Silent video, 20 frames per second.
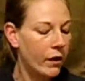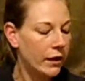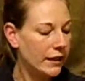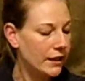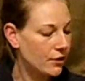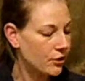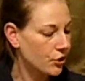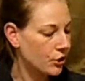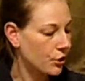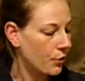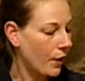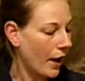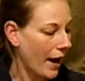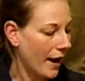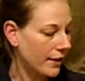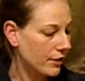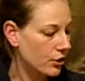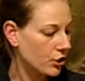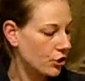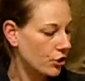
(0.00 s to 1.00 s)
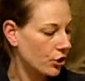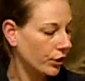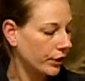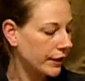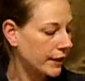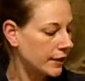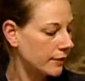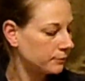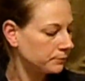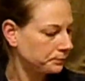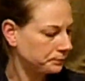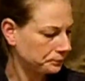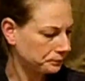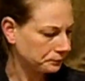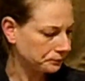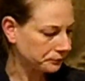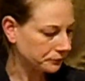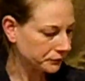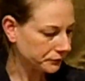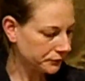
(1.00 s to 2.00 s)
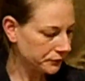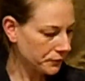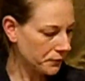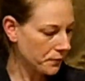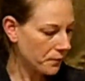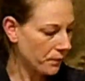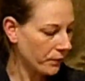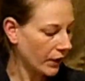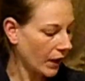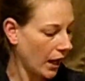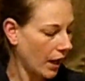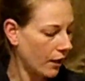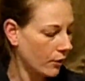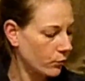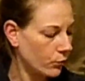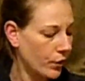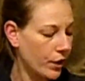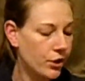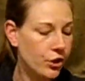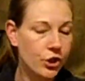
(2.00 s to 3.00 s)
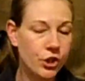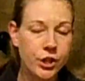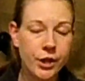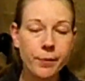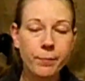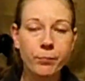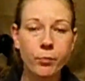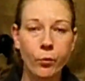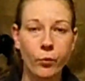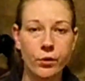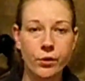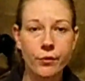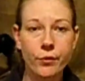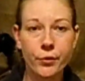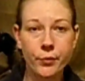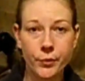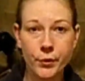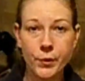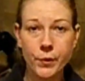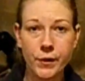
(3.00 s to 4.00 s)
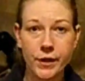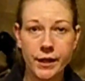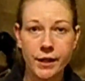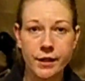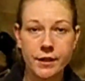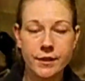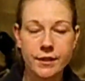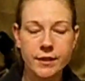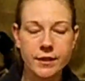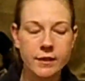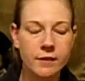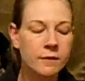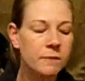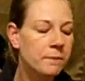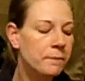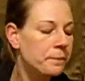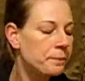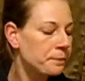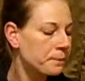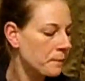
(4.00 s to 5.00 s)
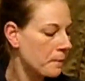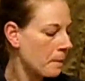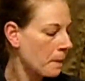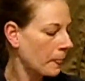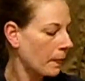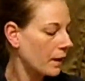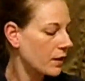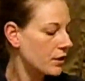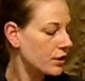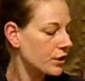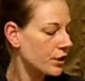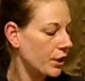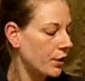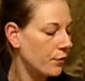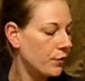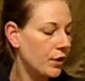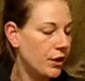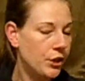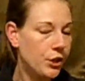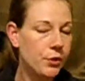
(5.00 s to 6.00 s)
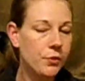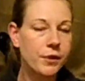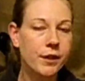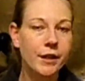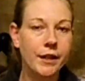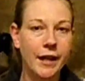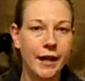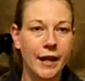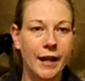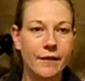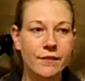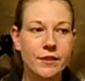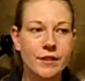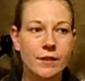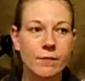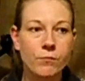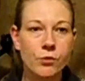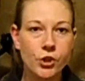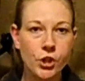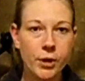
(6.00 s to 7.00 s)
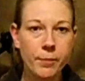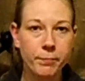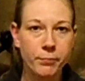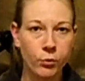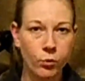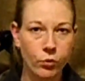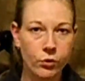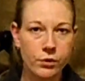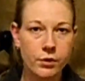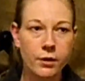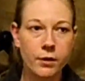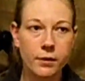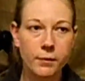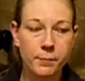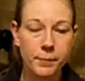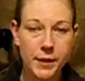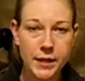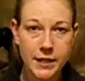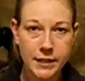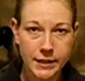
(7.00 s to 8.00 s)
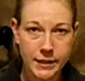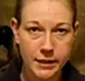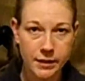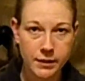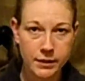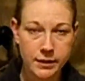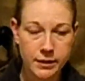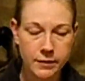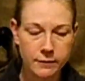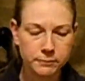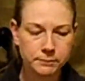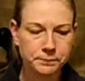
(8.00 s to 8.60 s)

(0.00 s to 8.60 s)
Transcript: is to actually run chipboard through this so that you can have some chipboard pieces